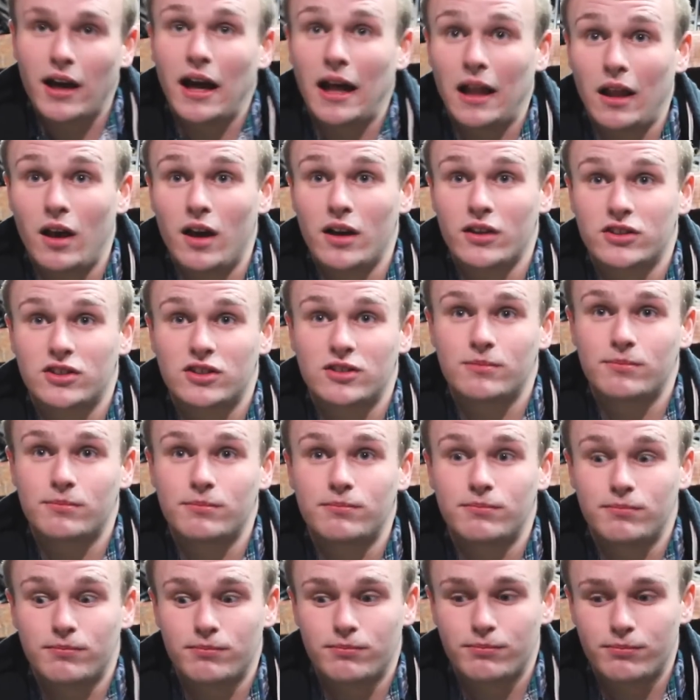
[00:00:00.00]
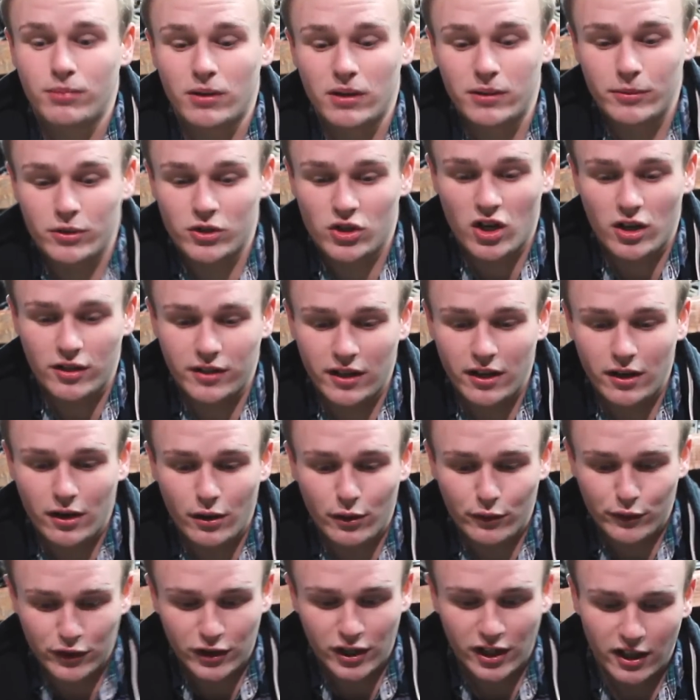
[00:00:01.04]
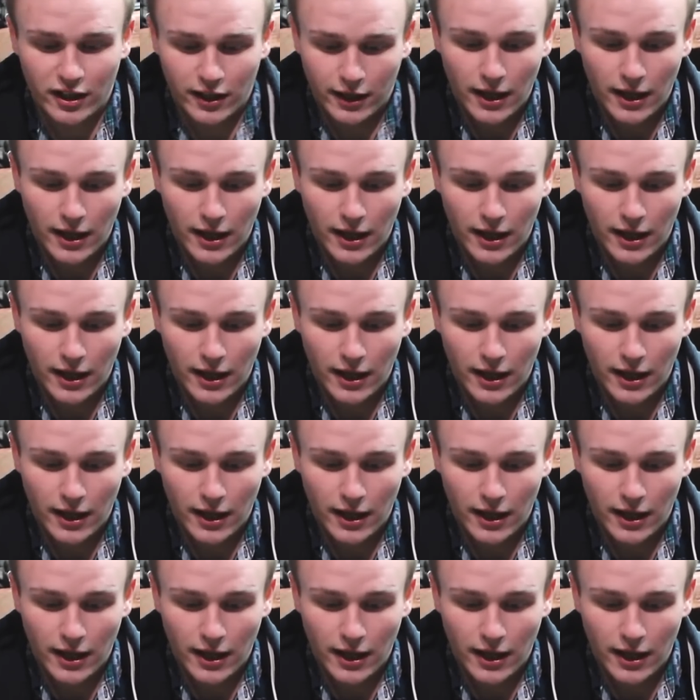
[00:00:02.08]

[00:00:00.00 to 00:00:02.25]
I lost pretty much all the air overnight.